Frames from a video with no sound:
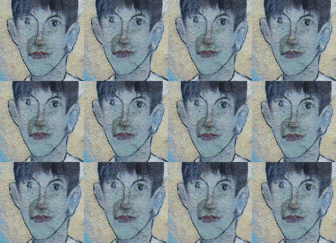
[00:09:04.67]
his head against the
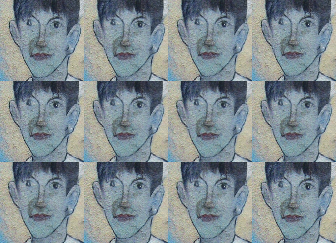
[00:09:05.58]
window and
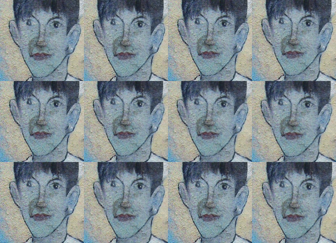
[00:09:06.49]
continued gazing
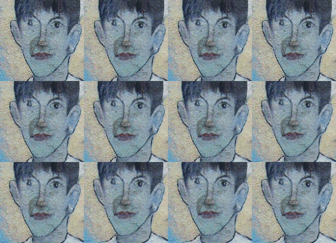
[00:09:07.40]
around.
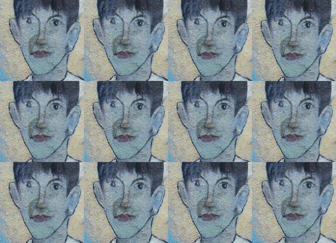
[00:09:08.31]
There was a lot of
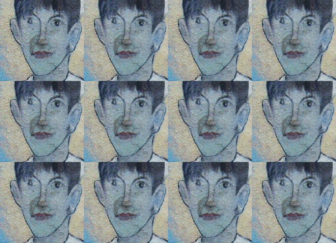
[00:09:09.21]
wildlife